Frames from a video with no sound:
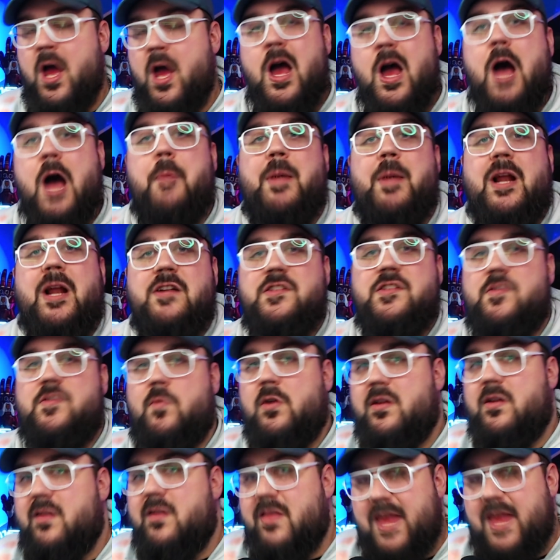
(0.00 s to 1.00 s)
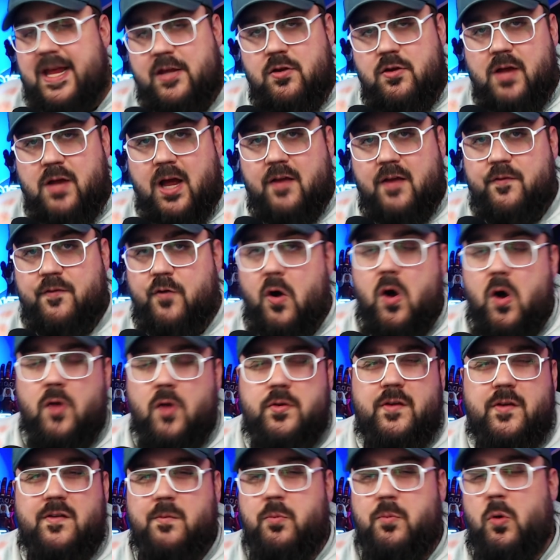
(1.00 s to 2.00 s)
But I just wanted to thank you guys for all
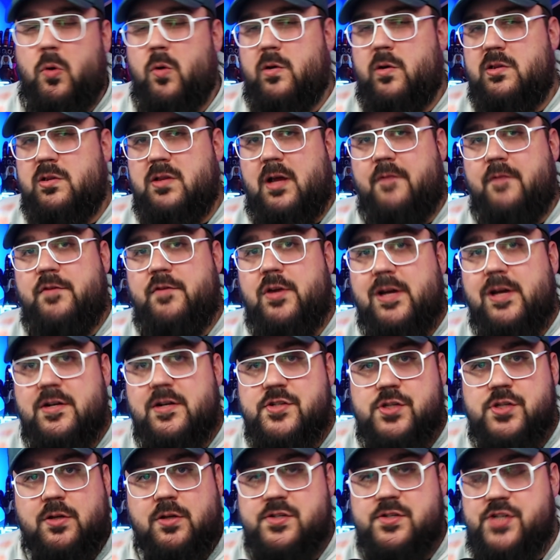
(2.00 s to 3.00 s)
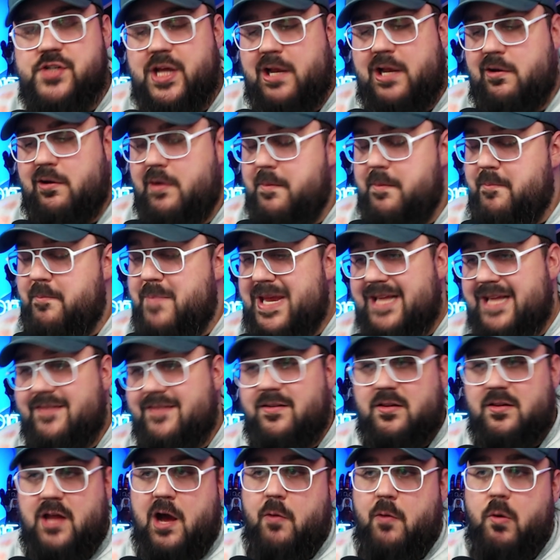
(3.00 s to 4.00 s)
the support and love you guys show the channel. It means a
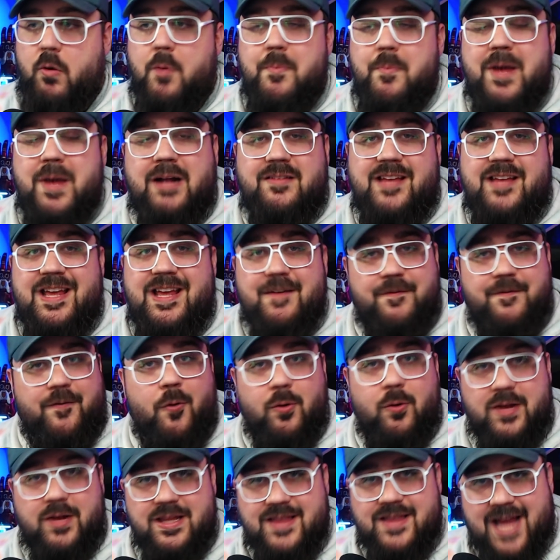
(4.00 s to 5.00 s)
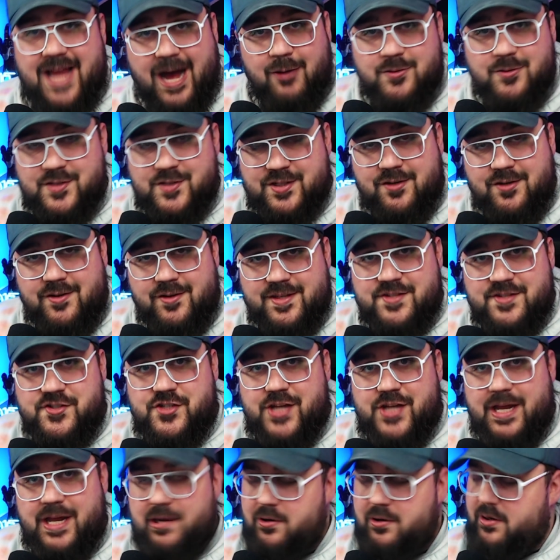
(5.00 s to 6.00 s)
lot. We're about to hit 40,000 on this
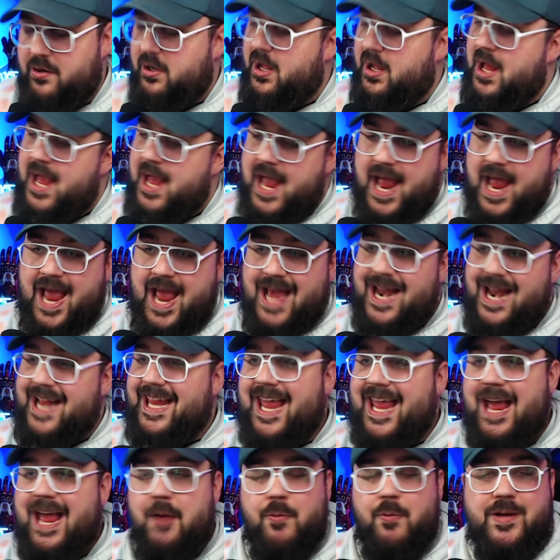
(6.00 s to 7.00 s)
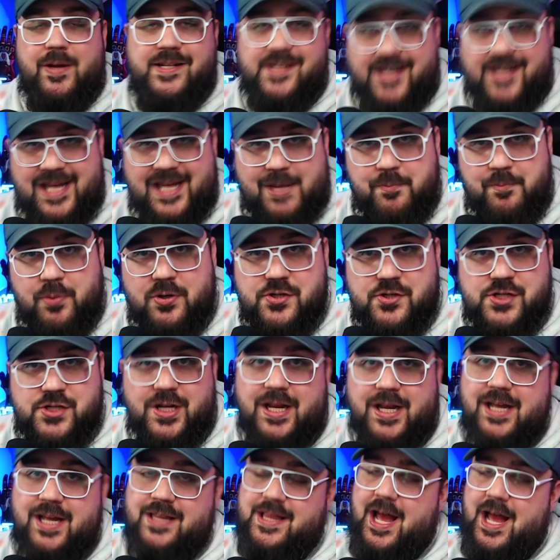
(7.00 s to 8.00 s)
channel, and I can't wait to keep pushing
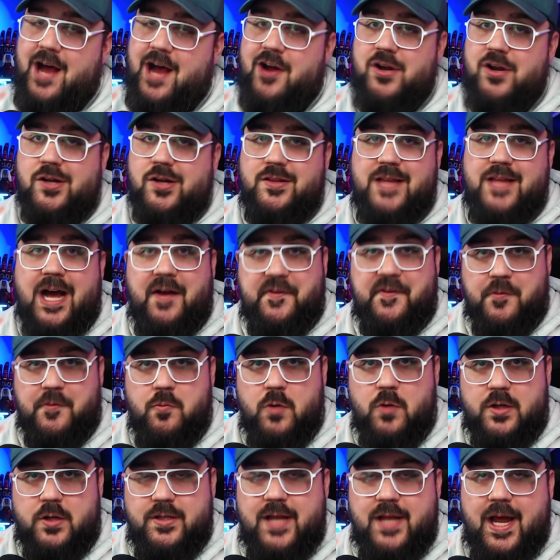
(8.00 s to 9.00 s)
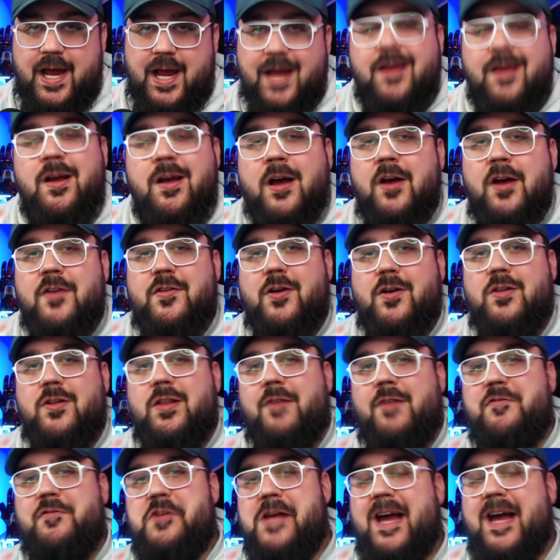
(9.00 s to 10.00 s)
and hit that 100,000 one day. So
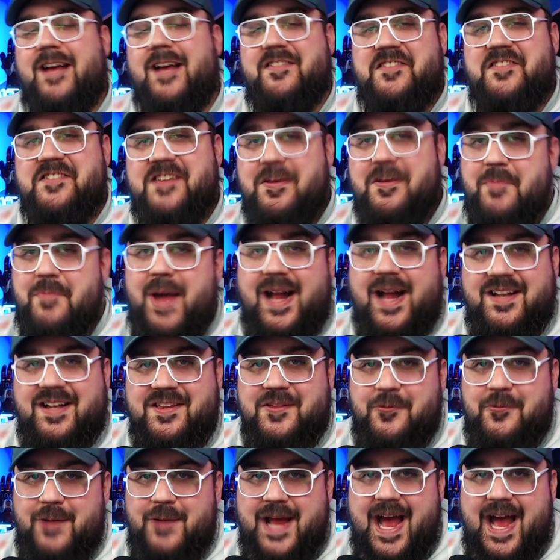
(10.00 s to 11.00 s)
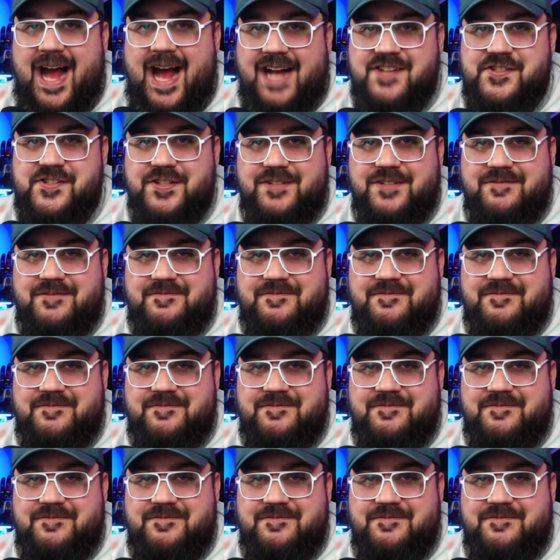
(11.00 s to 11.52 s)
love you guys. Let's get back to the reaction.